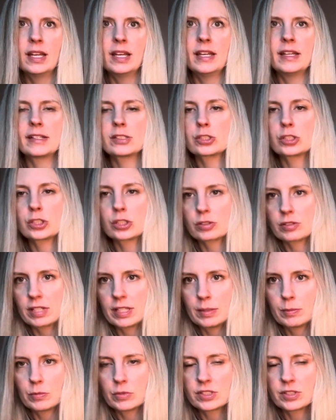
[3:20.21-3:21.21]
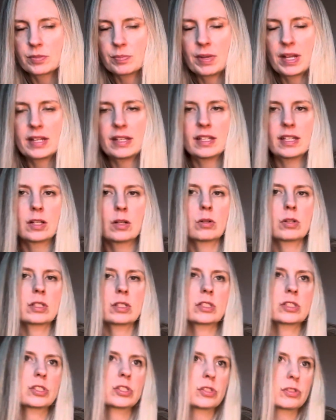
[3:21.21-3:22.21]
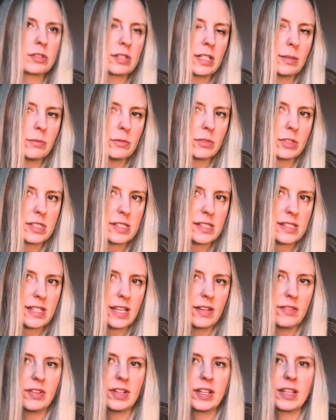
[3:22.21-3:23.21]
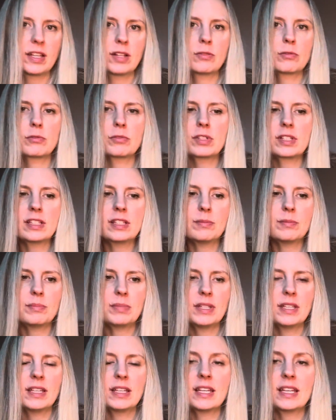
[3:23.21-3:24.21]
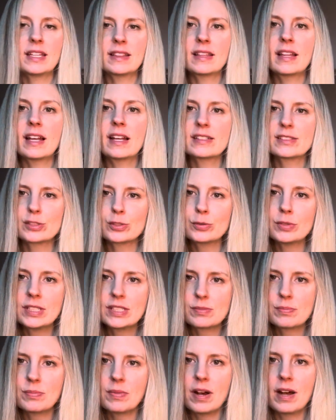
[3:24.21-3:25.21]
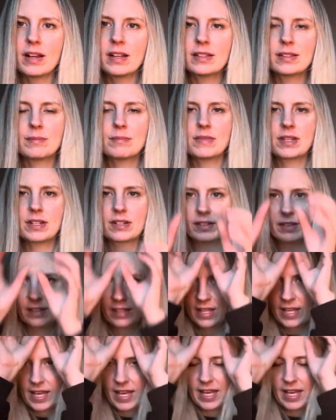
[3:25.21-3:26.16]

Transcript: extreme with spending or extreme with saving and really being in that sweet spot in the middle.